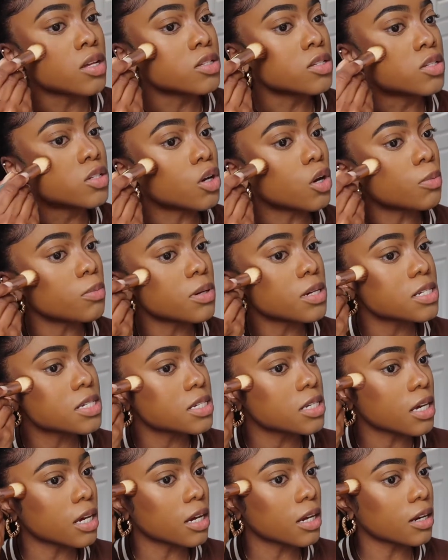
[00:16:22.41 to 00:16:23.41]
don't be
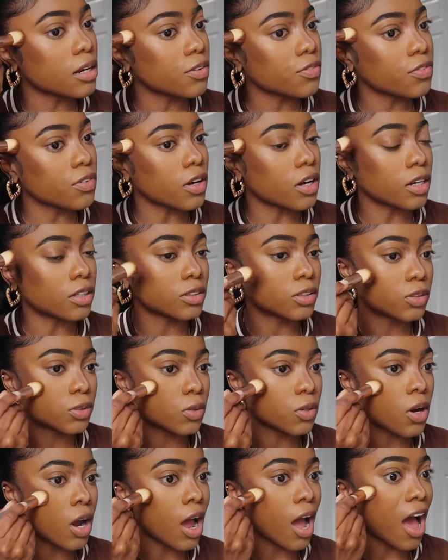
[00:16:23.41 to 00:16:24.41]
scared of
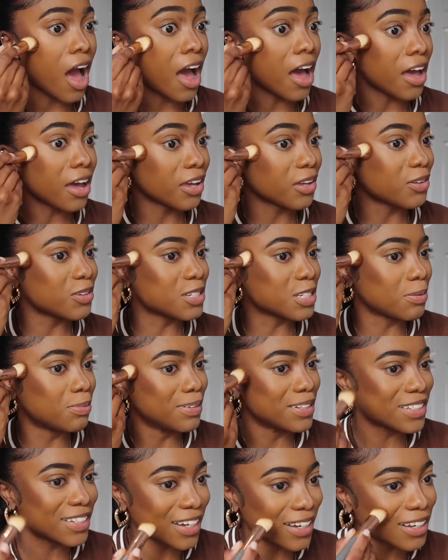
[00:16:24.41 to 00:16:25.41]
contour. I used to
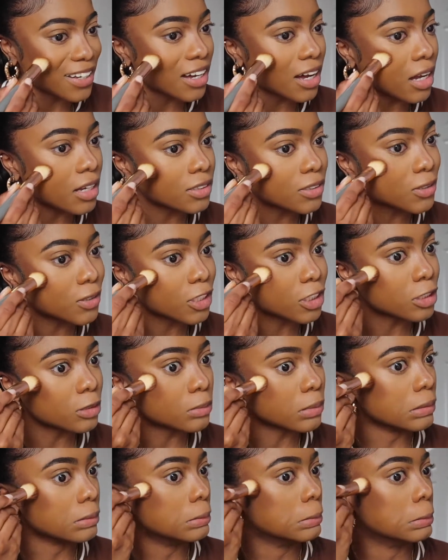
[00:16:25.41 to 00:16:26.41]
be scared of contour. I should
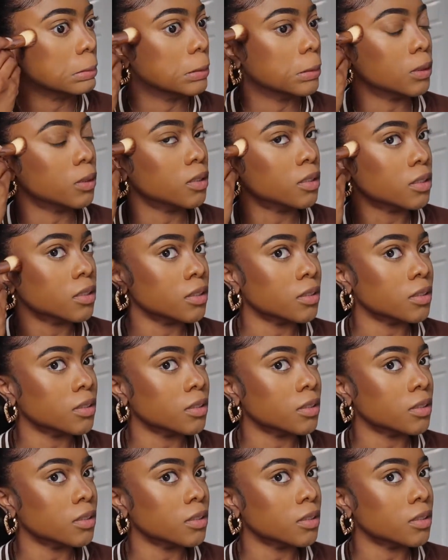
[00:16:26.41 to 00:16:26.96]
be like, ooh,